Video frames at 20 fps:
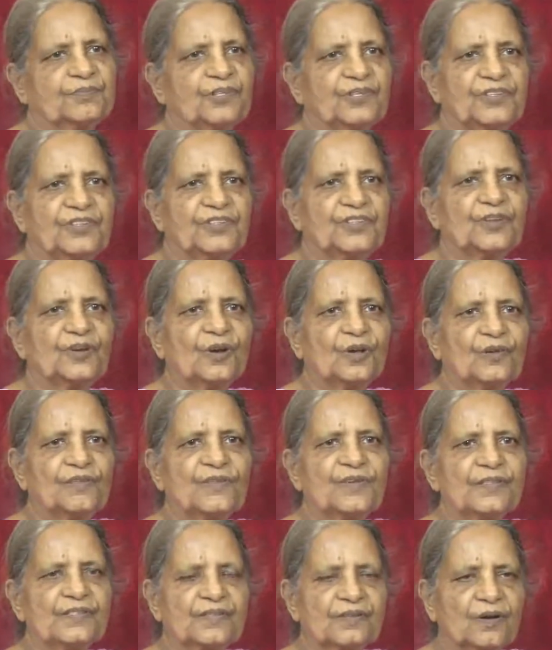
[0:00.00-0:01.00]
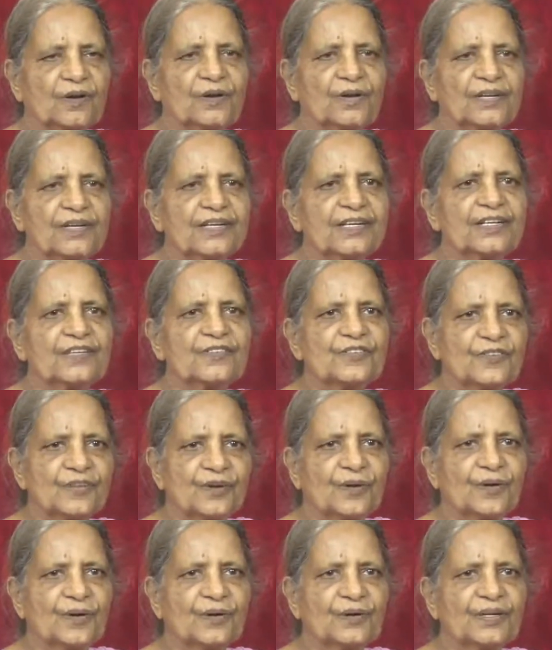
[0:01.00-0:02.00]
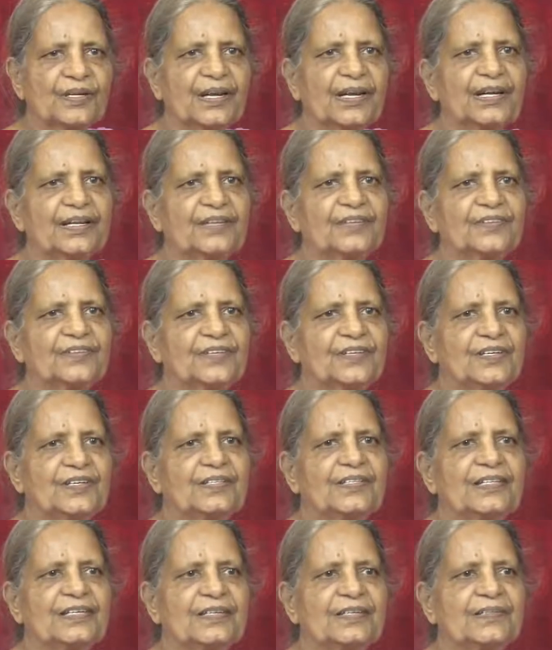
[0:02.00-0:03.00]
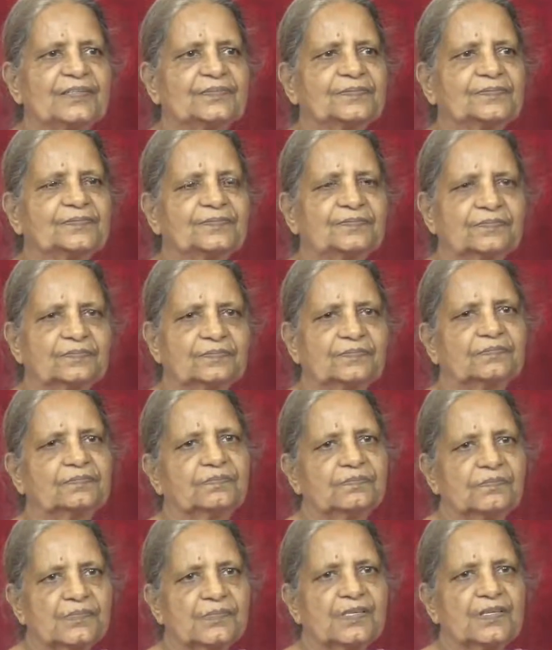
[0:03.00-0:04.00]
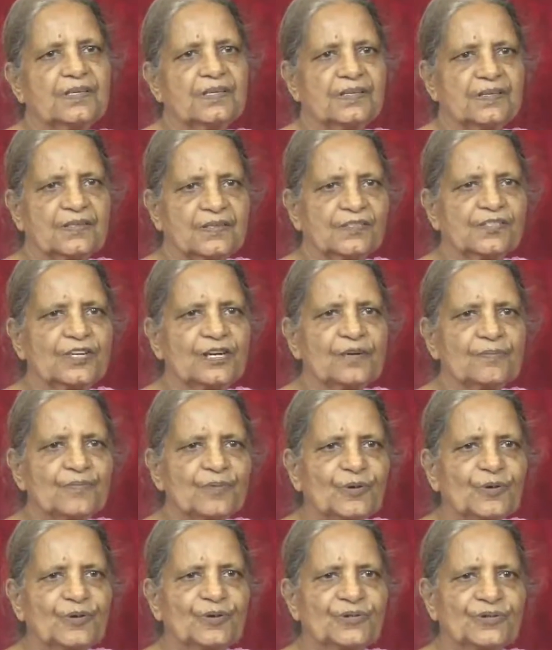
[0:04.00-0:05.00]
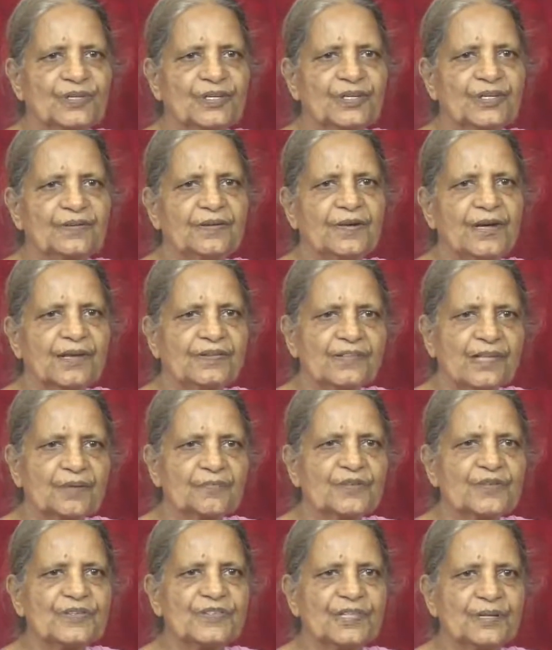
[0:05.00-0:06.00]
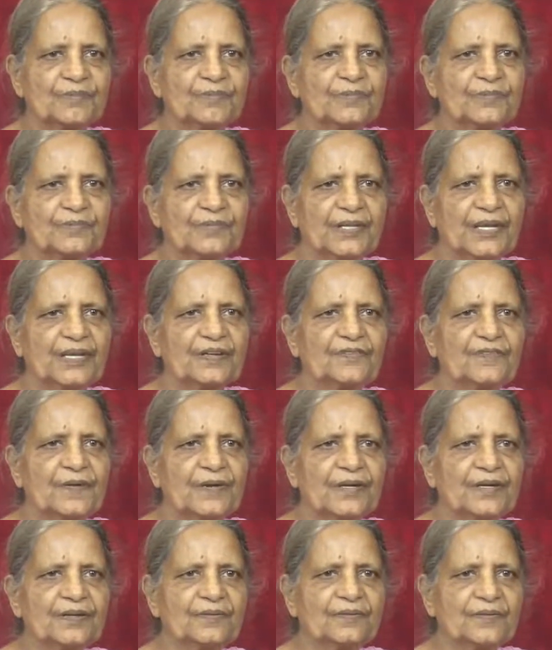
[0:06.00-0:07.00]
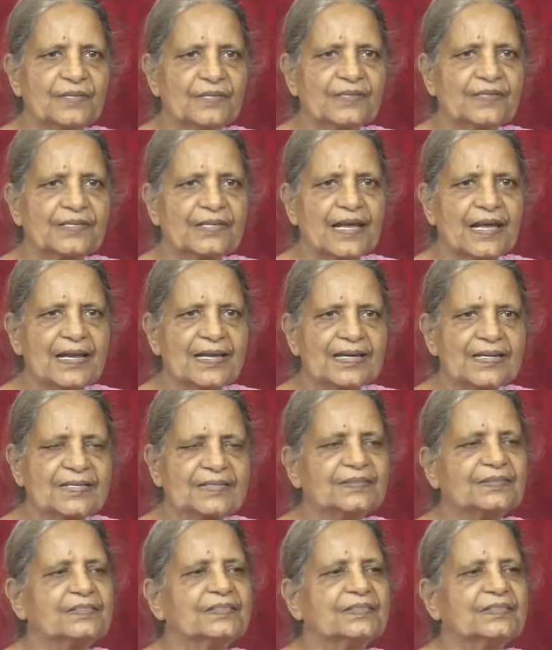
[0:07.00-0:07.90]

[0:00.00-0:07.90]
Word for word: she always already saw and she then still more she examines them that way inside